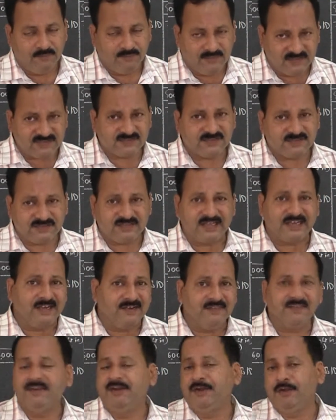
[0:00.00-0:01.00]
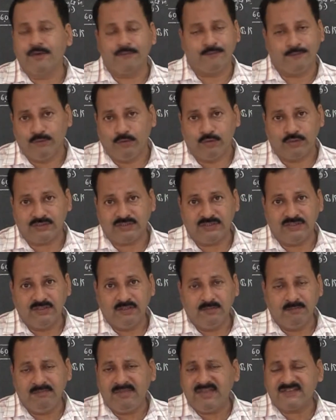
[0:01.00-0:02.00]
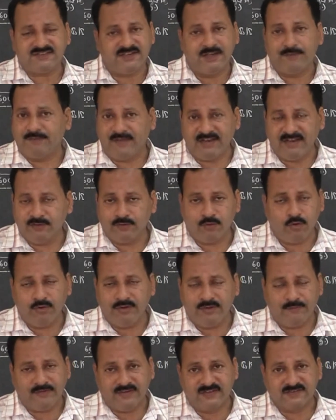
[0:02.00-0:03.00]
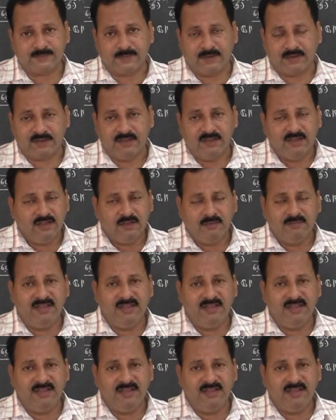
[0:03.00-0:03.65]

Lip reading: First, second, third or fourth. Makes no difference for,